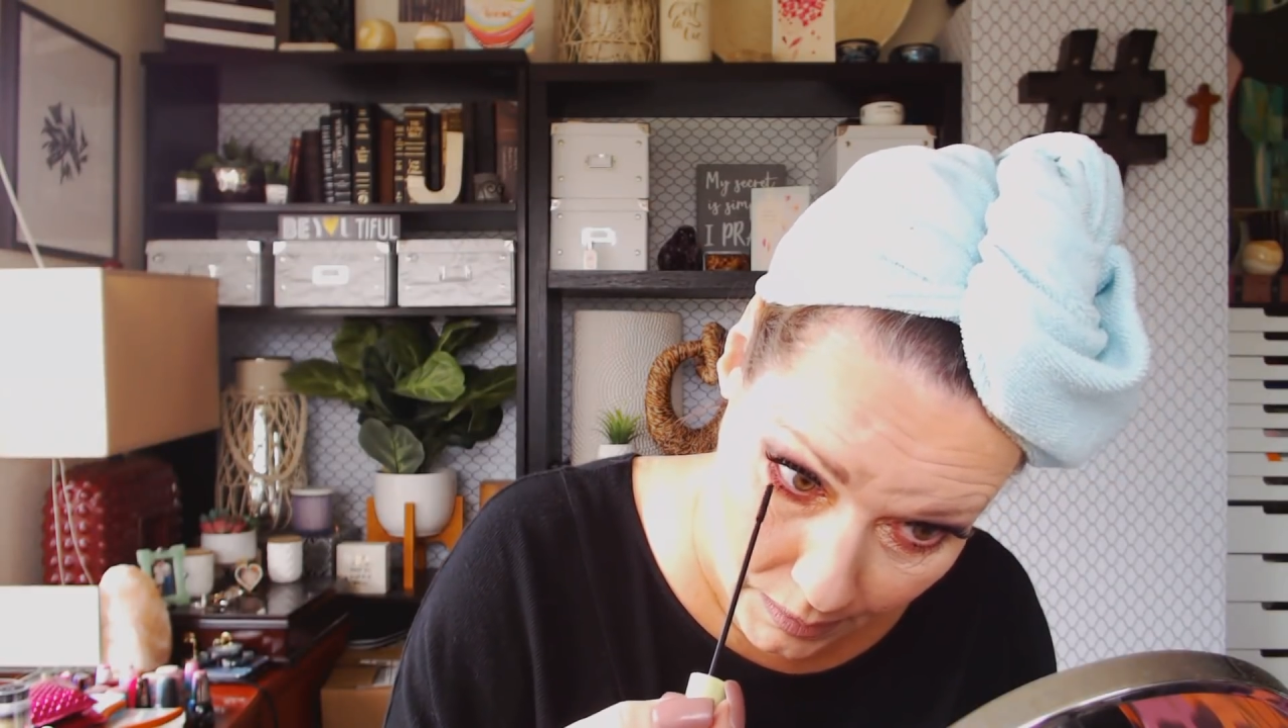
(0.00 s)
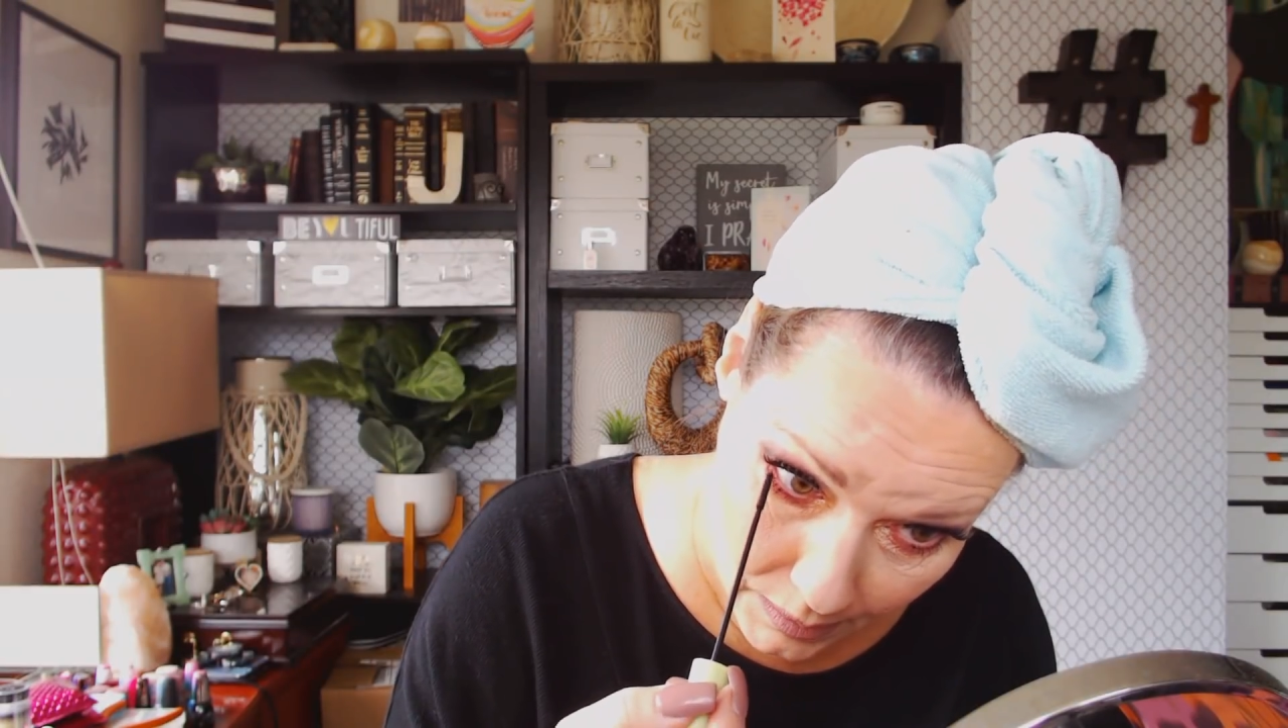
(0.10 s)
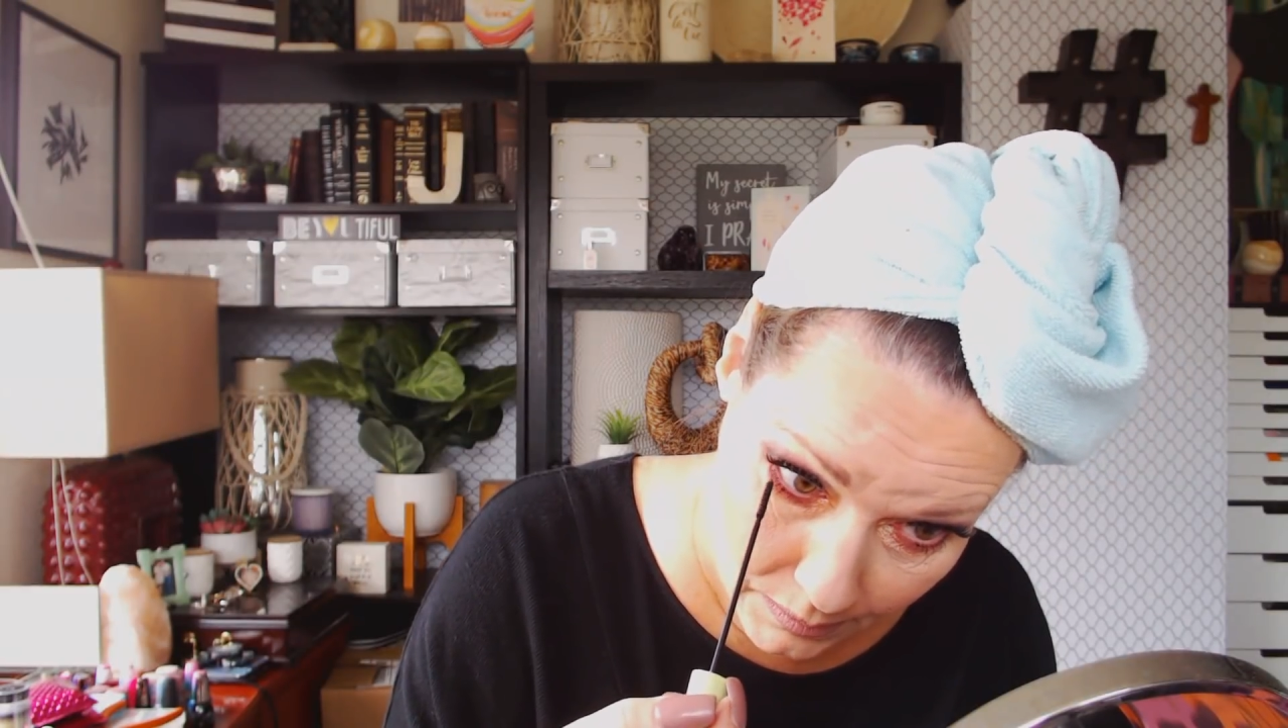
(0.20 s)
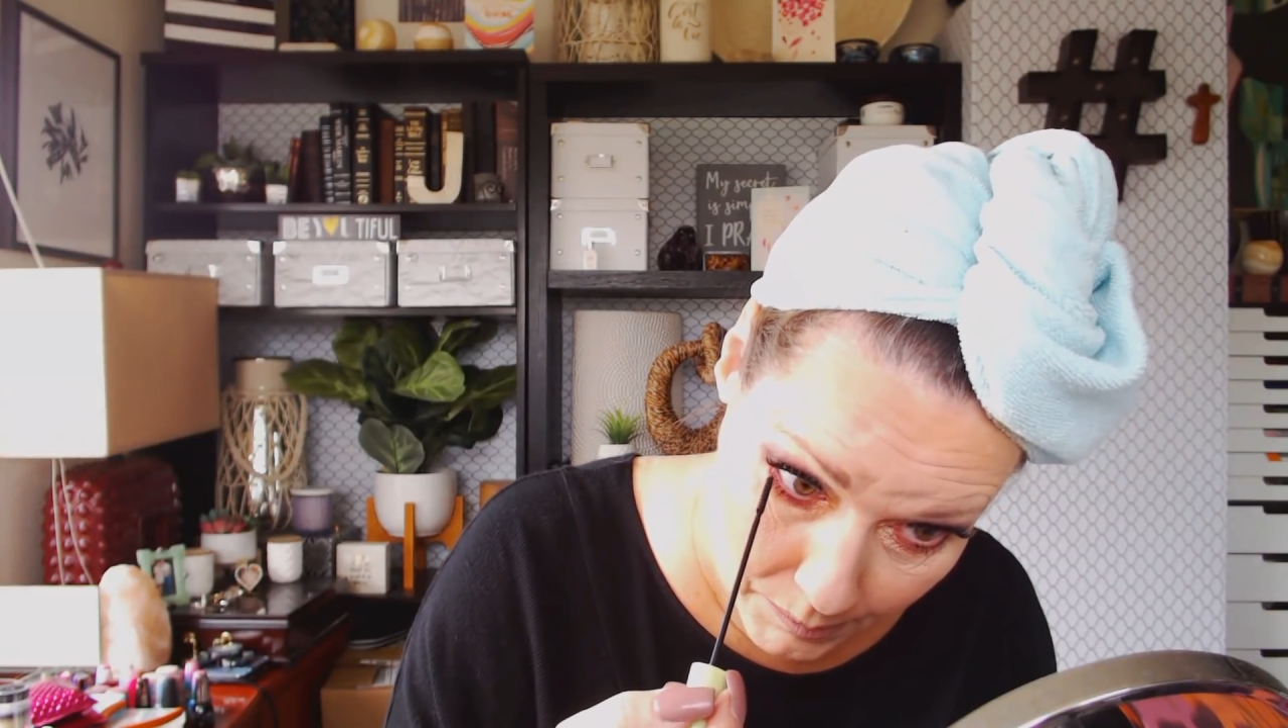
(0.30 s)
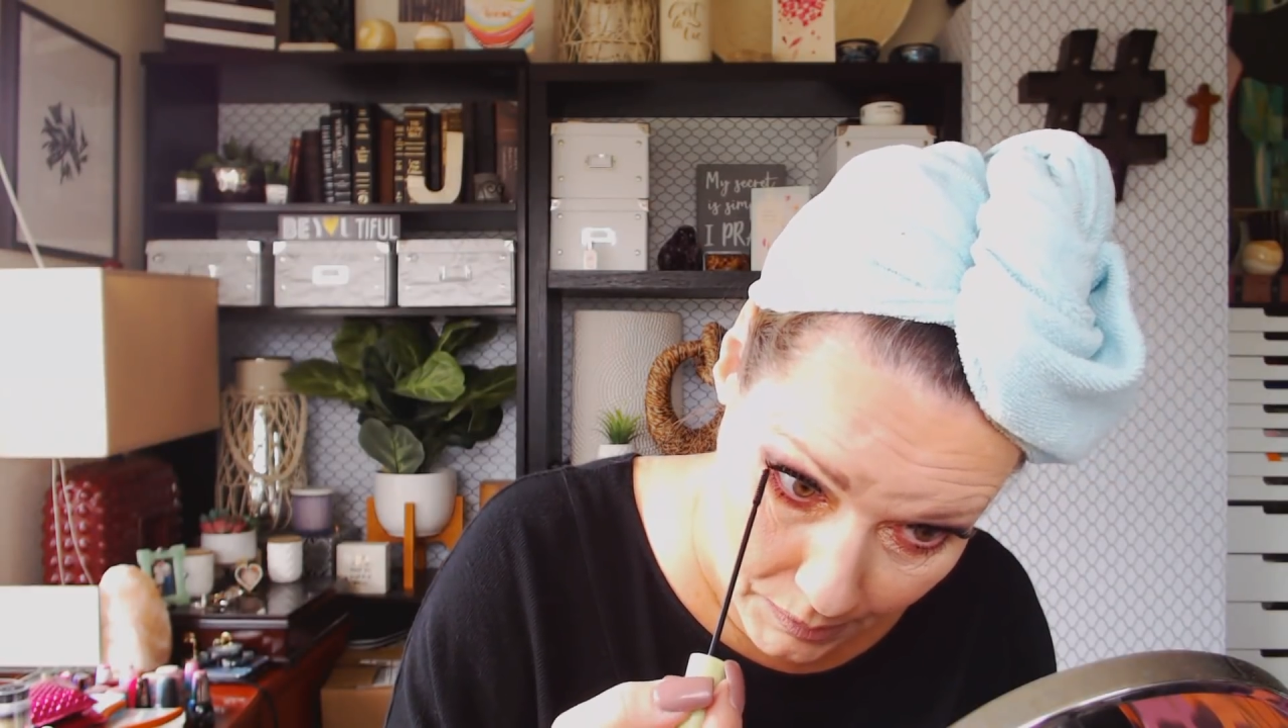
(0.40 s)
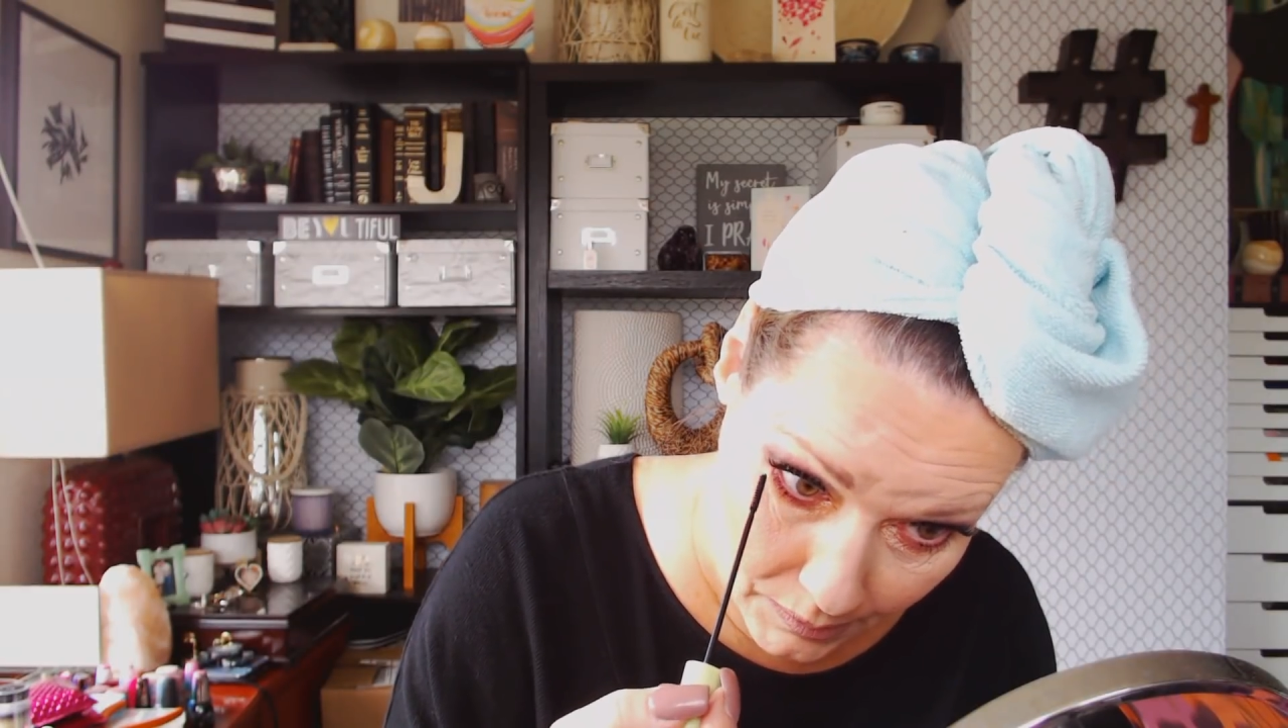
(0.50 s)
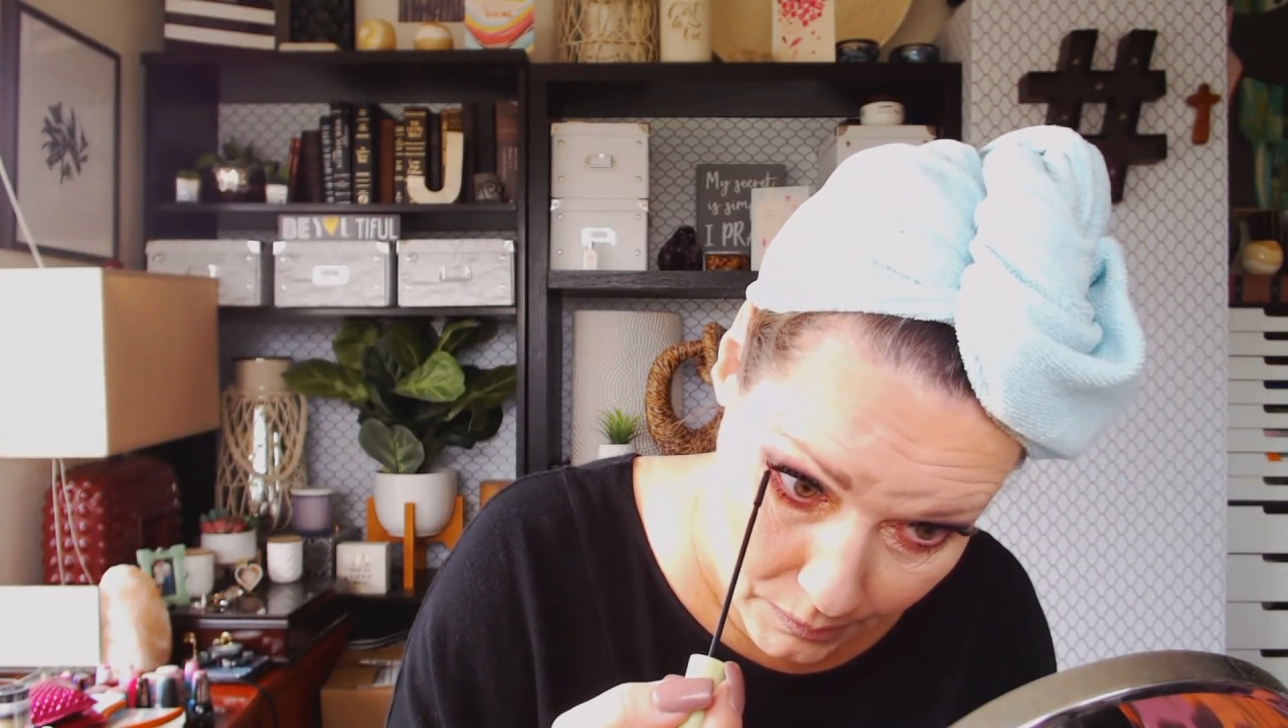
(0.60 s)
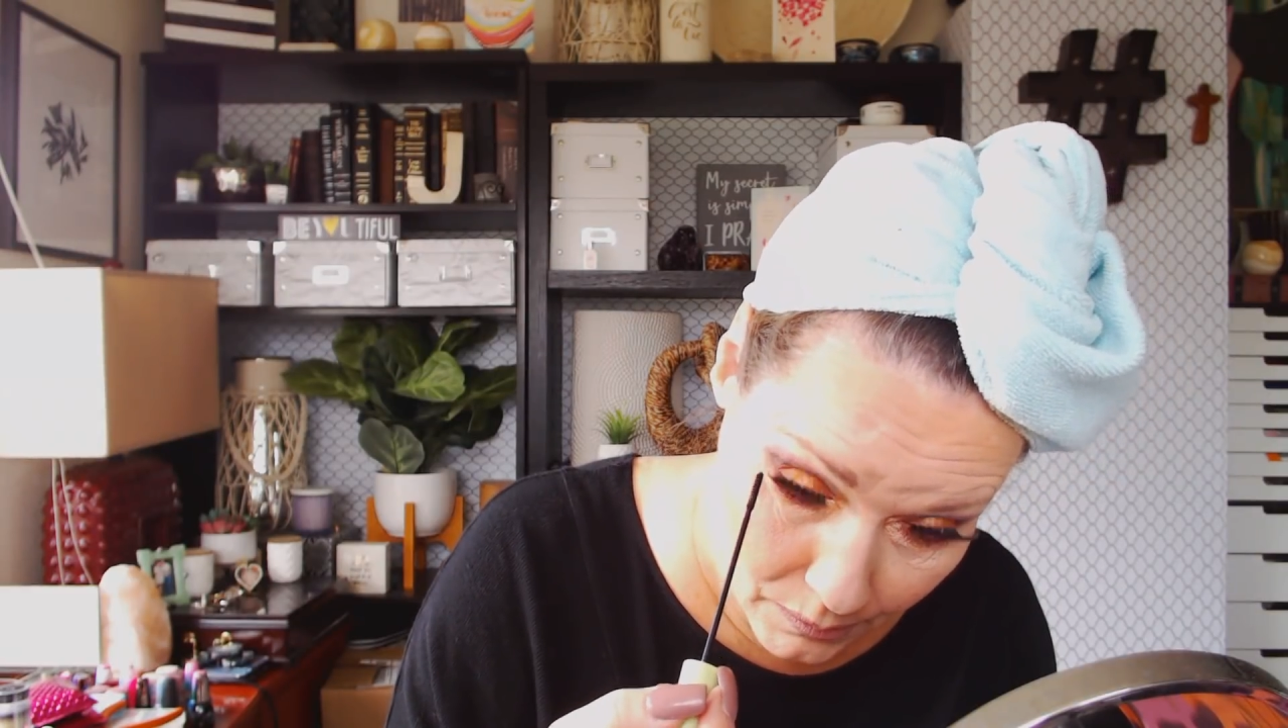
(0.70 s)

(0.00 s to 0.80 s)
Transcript: anybody